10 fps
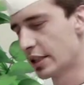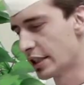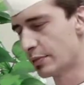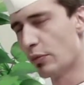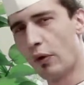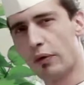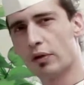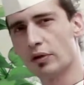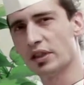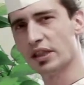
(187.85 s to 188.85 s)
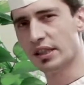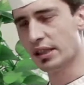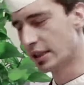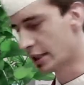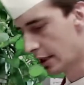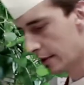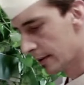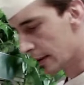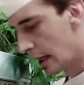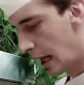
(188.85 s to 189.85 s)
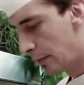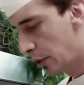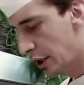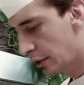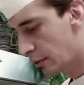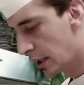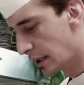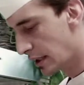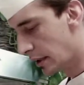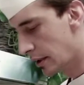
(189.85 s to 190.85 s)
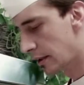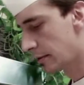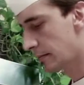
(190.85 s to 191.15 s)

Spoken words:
smooth consistency, I'm ready to taste it.